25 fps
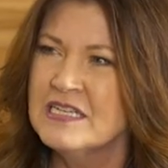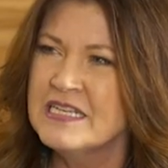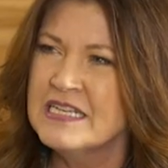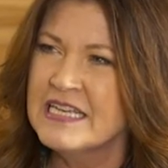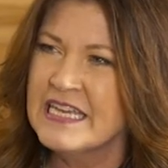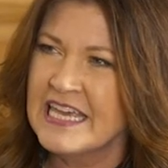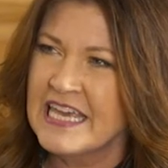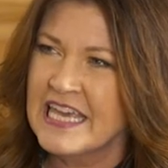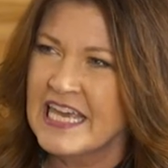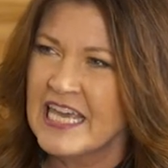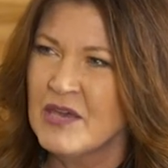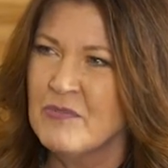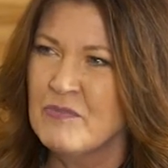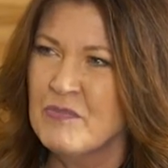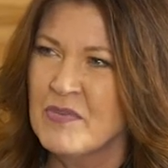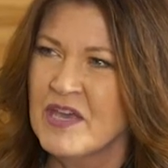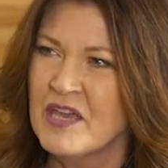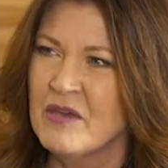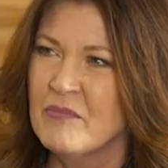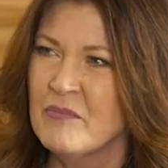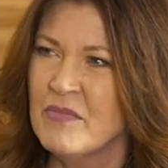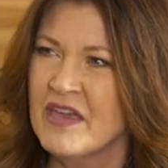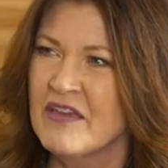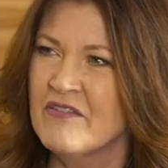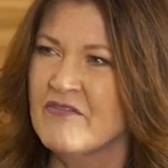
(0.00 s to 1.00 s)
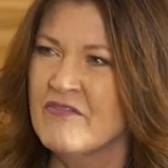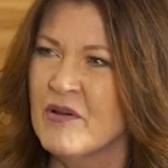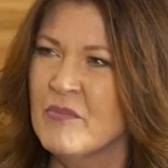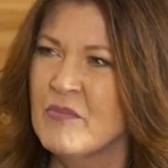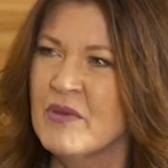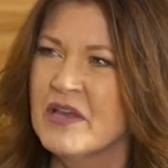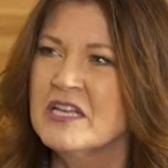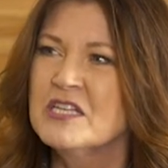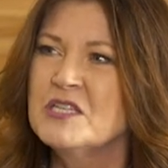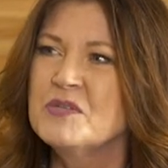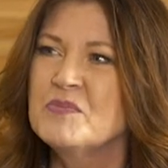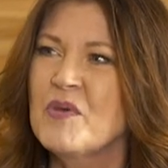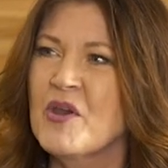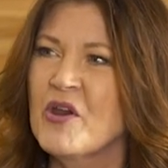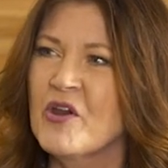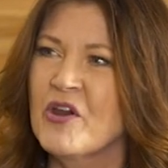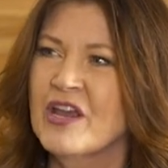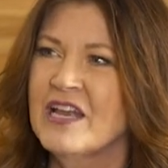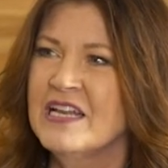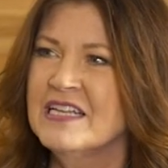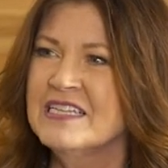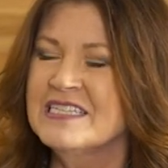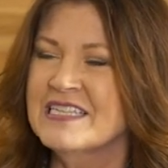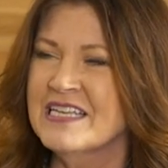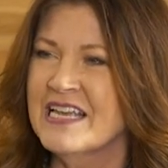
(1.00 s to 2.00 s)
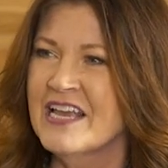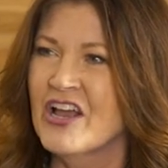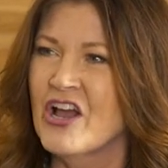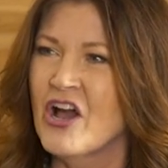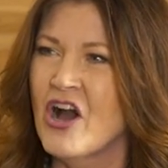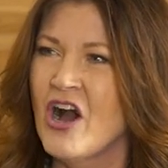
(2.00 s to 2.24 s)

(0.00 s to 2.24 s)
keeping me from experiencing